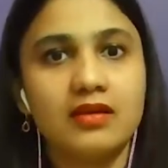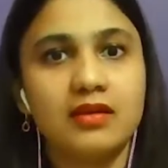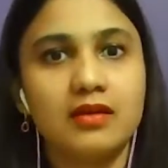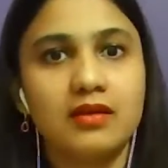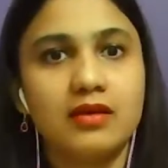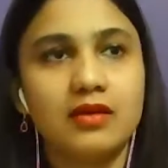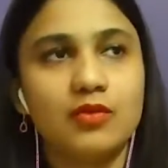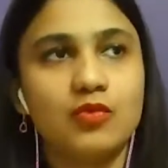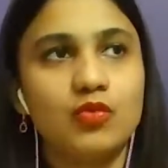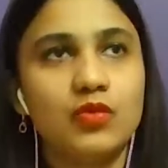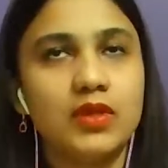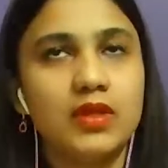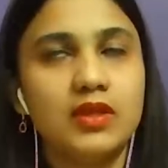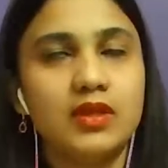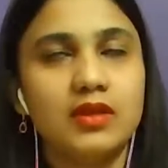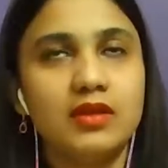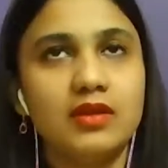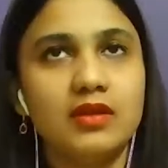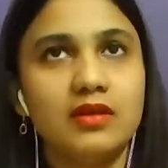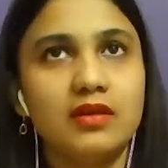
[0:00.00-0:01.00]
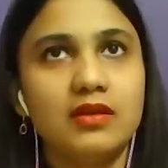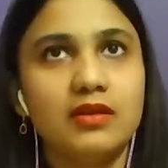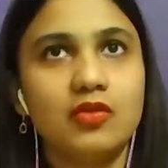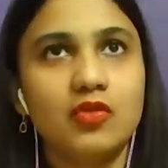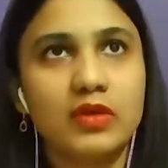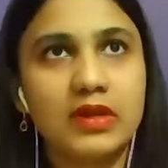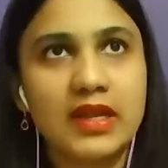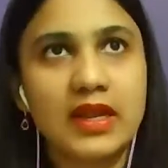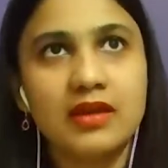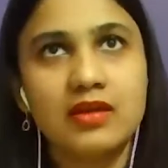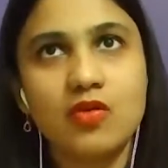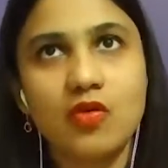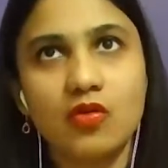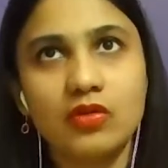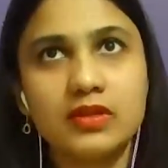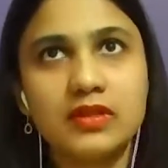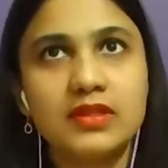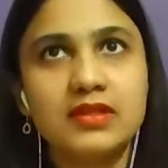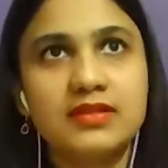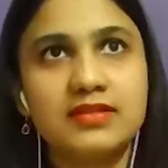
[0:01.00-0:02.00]
And we looked at
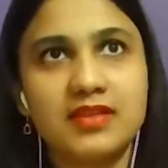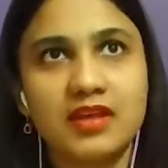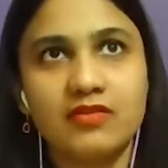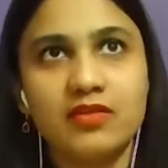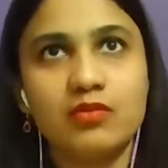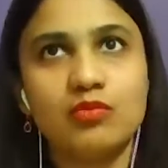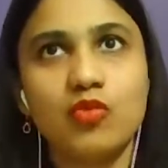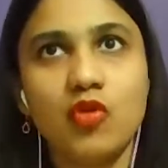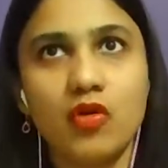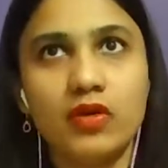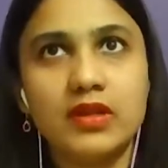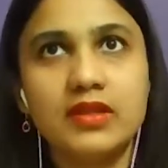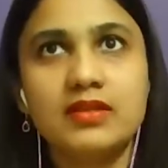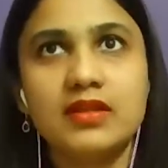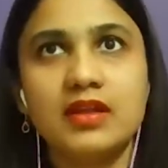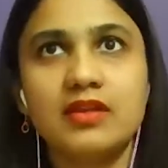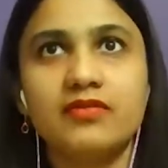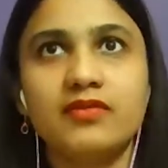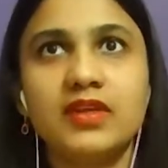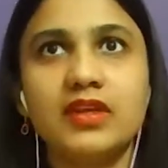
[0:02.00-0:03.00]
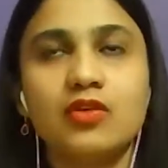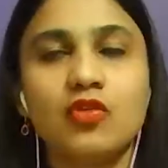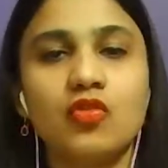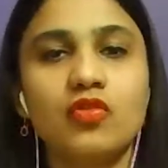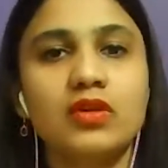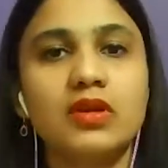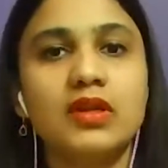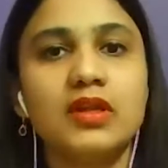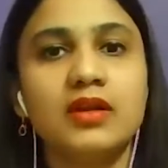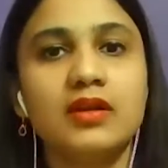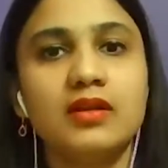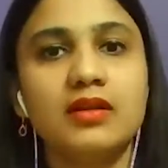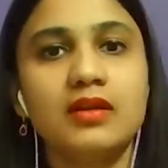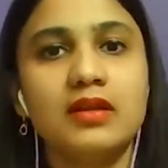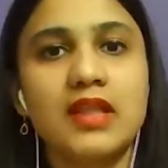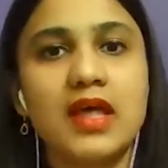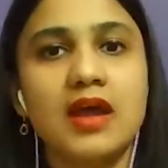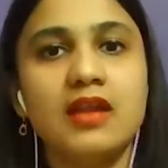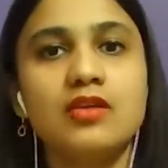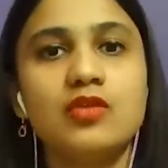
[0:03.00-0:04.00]
all these seven bodies and we
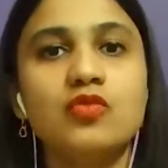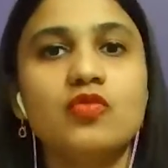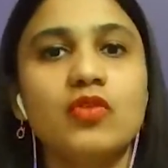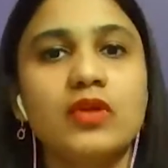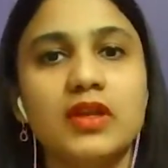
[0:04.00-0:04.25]
correlated that to